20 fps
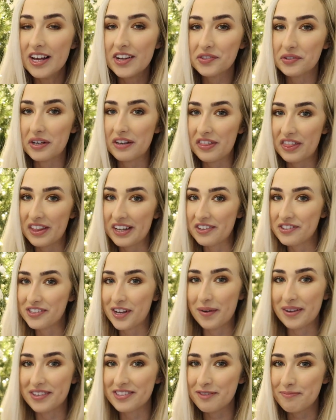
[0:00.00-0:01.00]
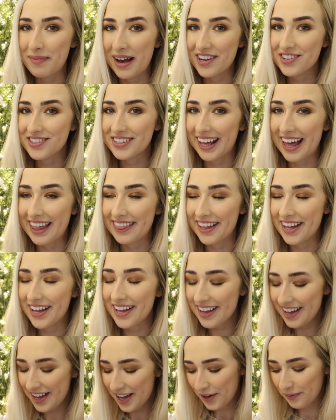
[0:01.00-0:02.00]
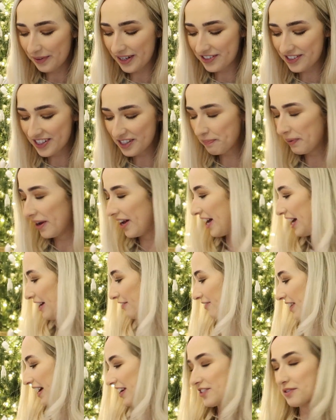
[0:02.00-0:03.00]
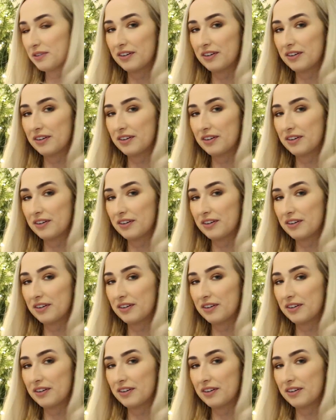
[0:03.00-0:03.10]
So everything's going to match together, which is perfect.